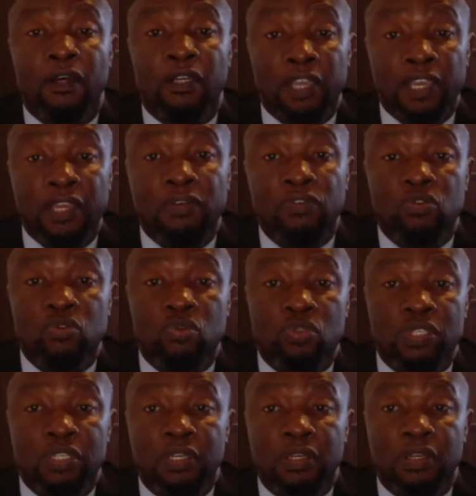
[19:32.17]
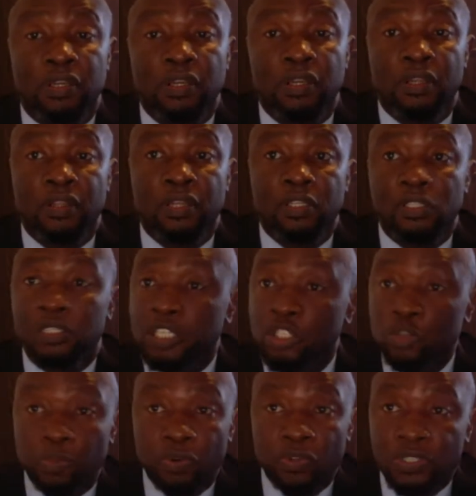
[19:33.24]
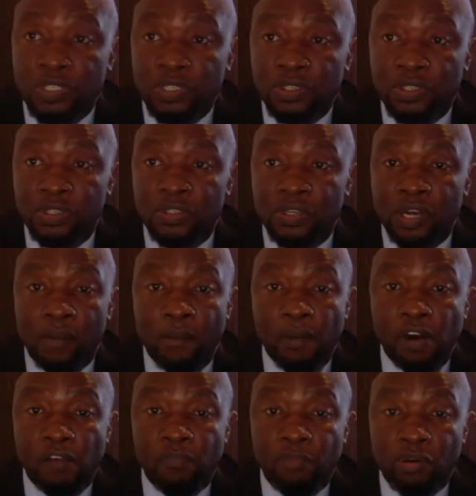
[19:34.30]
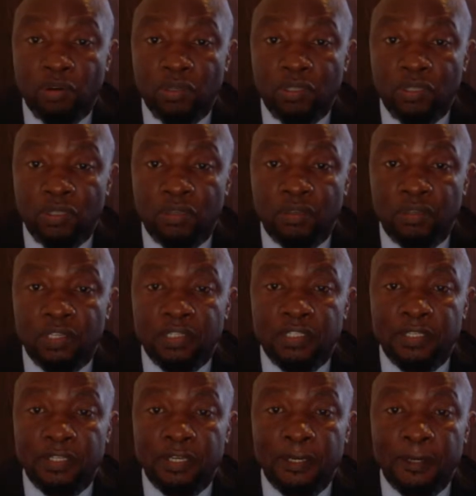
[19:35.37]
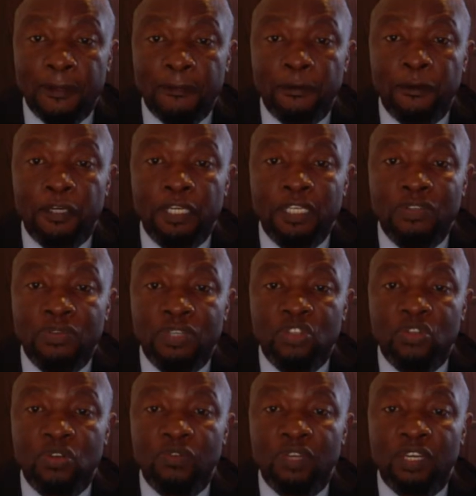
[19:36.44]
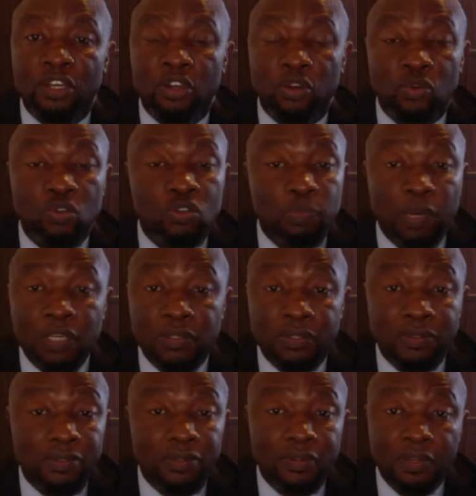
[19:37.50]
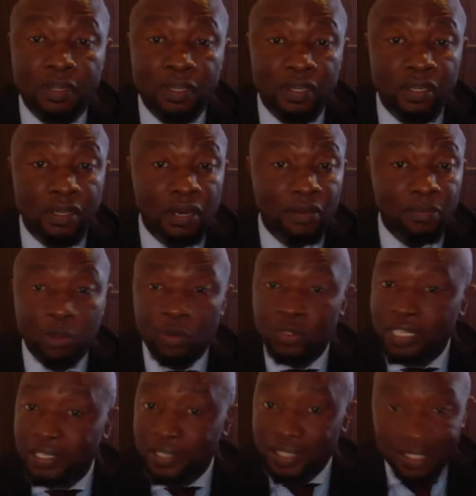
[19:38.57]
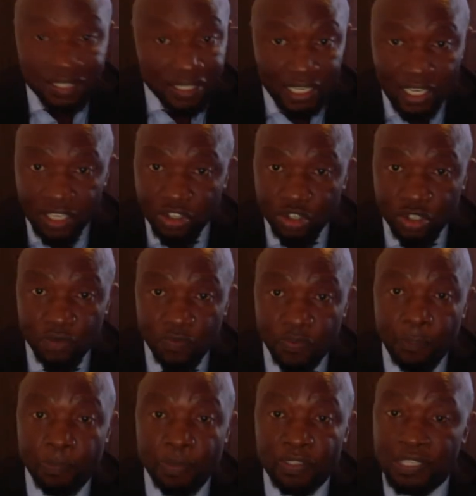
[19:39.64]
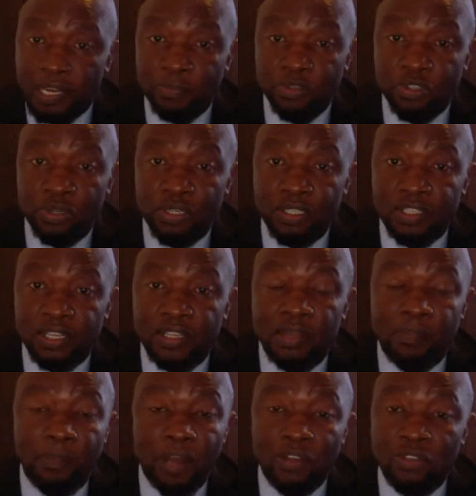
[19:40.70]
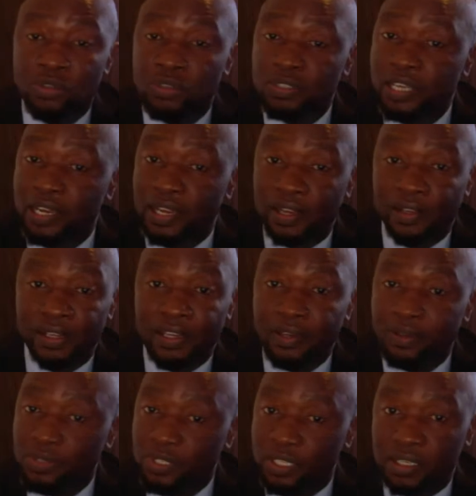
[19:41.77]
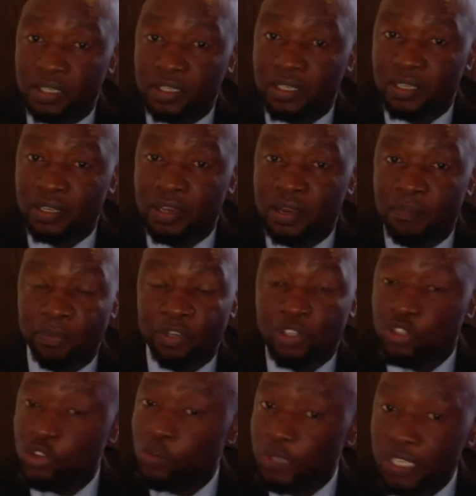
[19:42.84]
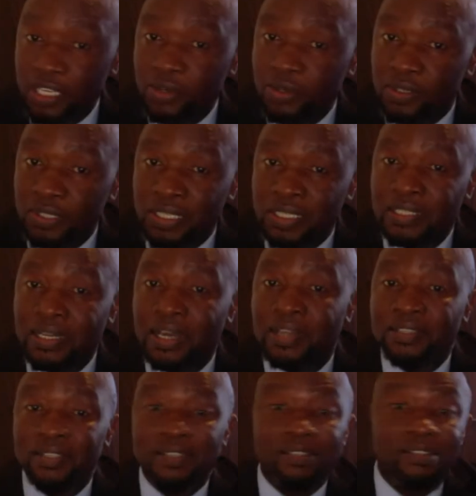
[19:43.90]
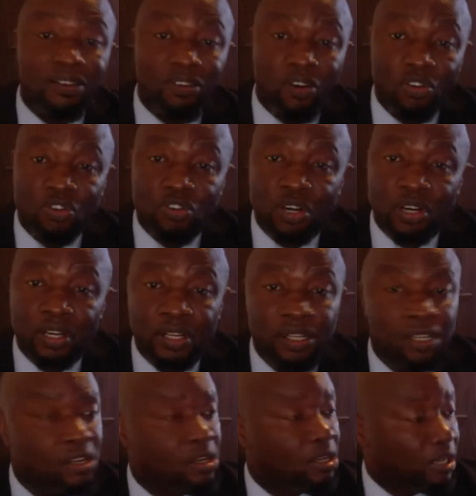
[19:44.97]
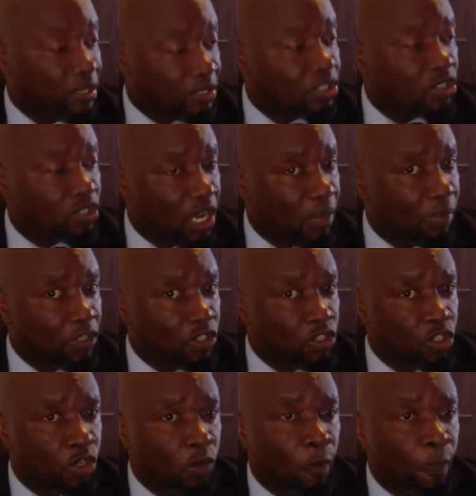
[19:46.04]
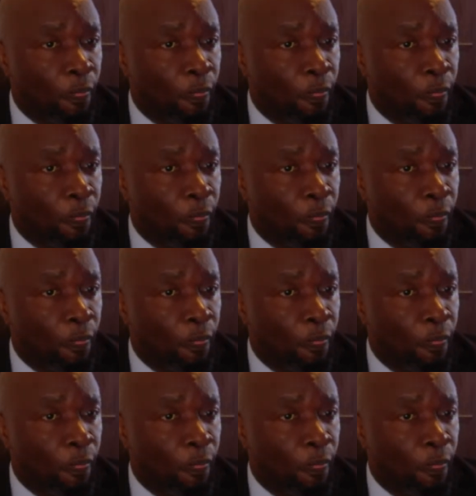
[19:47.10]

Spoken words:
keen to see that its procedures are above board, that there are no interests of the accused person, because at this stage, the presumption is that the persons are innocent, presumed innocent until the contrary is established.